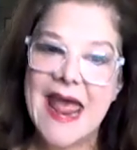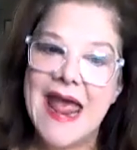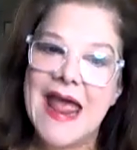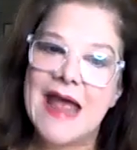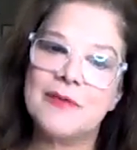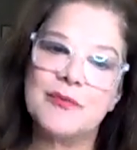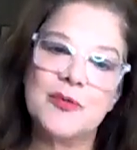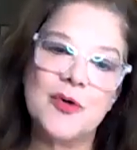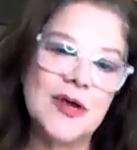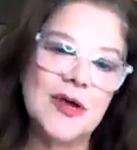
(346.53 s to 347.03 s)

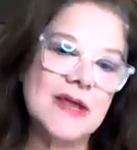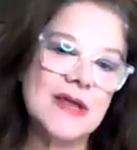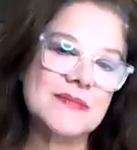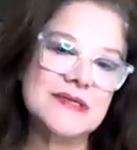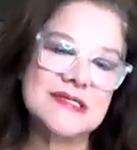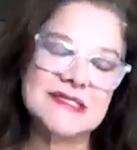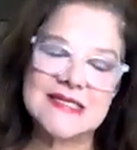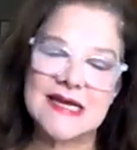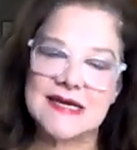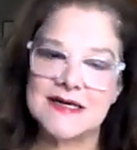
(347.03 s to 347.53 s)
And rookie
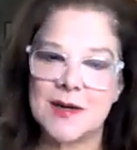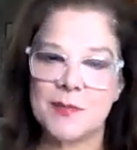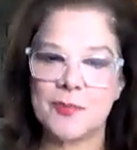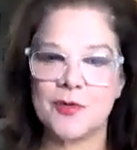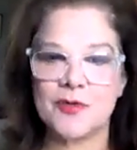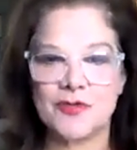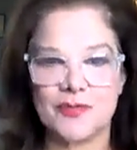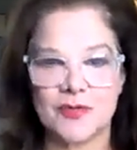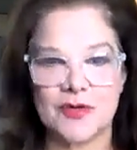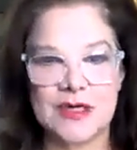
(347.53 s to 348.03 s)
mistake
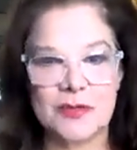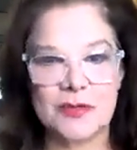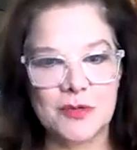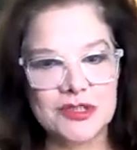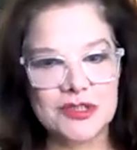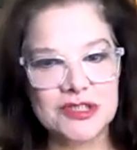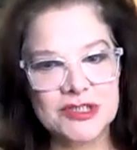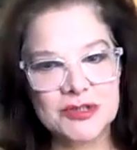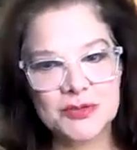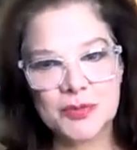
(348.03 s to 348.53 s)
number 3,
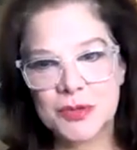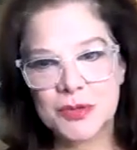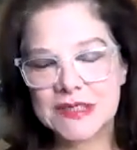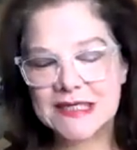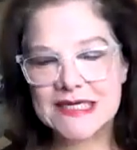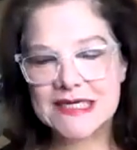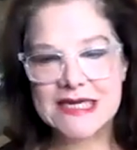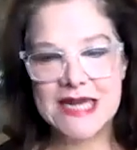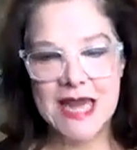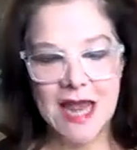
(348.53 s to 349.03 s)
which is
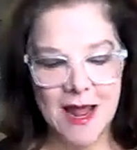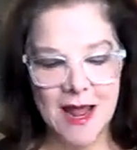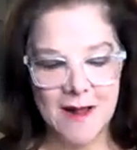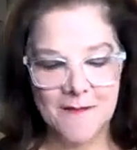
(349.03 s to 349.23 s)
really,